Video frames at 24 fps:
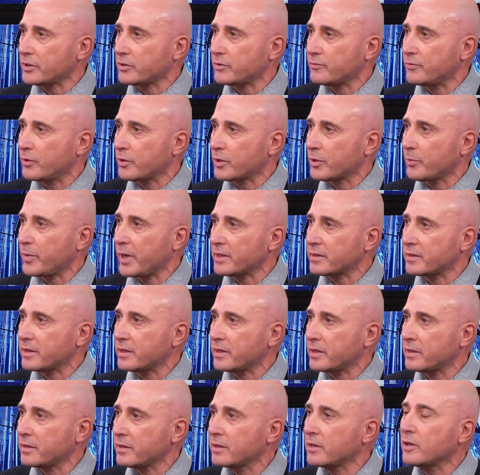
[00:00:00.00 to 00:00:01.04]
your full
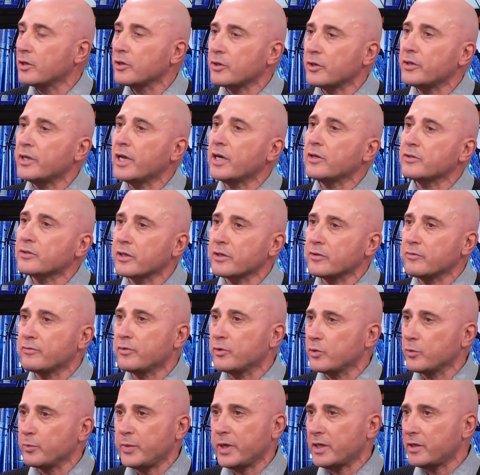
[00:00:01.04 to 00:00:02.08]
capacity, you don't see the
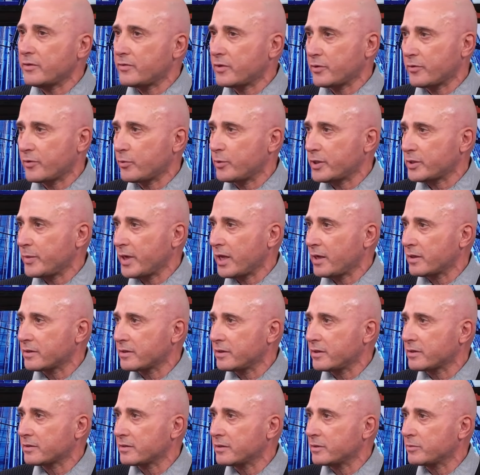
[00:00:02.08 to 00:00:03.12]
full benefit of the ResButler
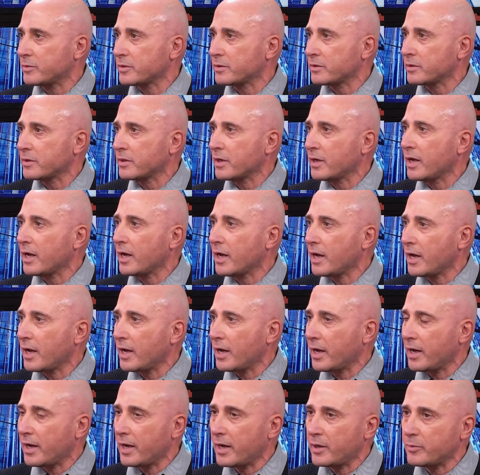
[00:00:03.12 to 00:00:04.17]
system.
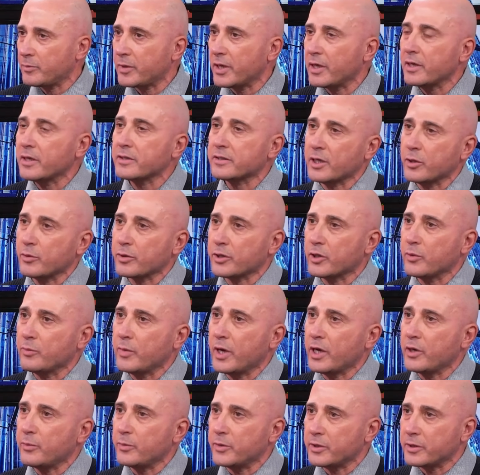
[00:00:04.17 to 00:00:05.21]
So at the
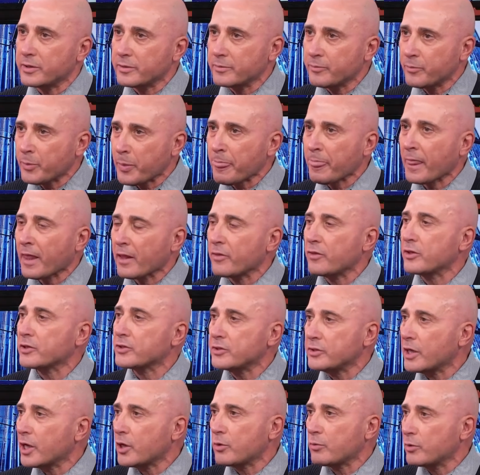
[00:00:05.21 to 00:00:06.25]
moment, there's
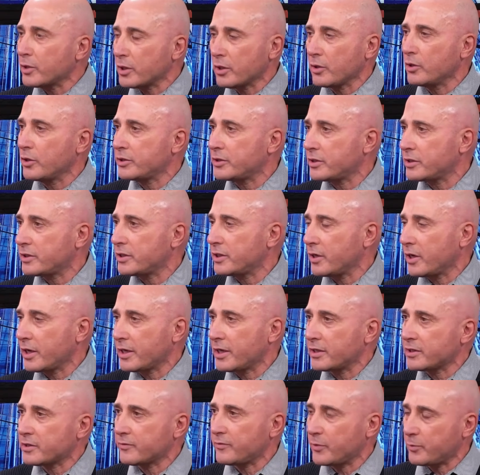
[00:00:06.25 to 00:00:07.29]
no real urgency, I
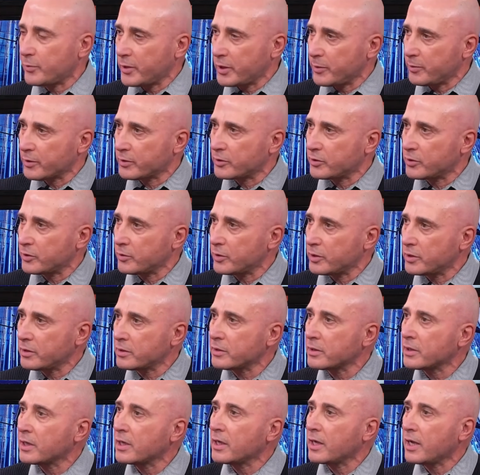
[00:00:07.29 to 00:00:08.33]
guess, for people to do it.
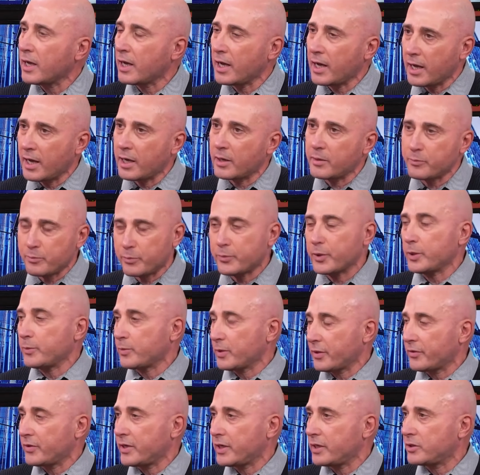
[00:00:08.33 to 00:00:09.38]
people
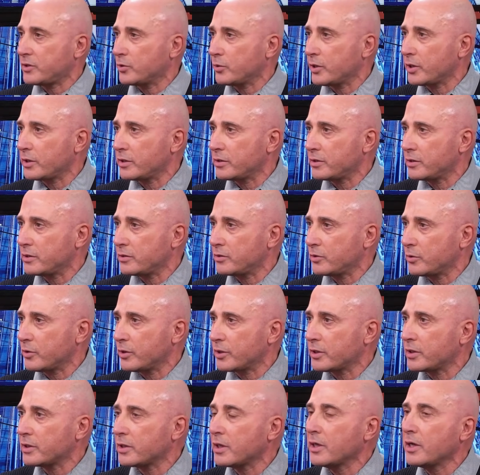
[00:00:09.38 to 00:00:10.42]
are there doing
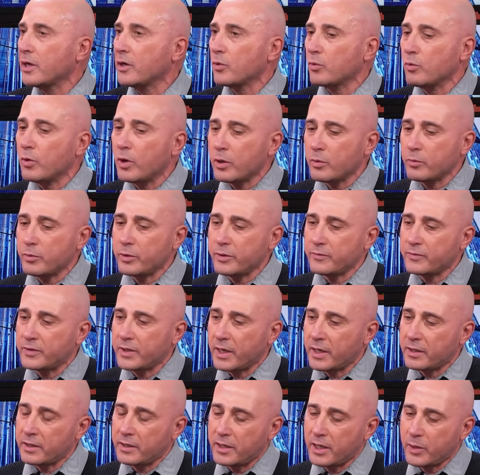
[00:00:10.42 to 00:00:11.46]
it. What we've
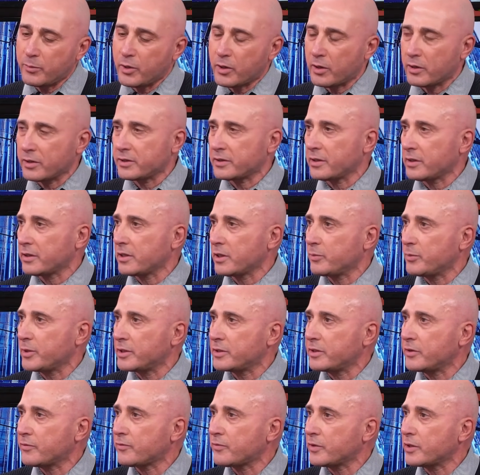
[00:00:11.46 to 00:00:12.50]
done in our model is a little bit
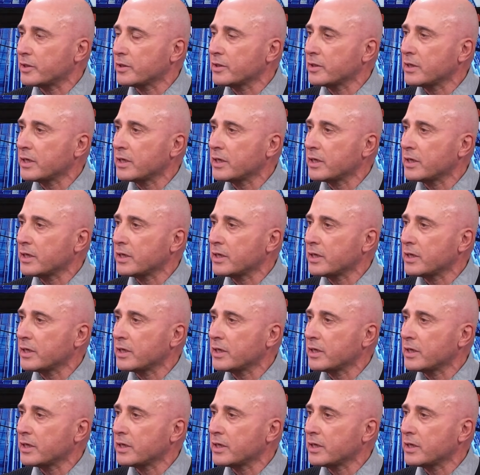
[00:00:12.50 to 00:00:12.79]
different.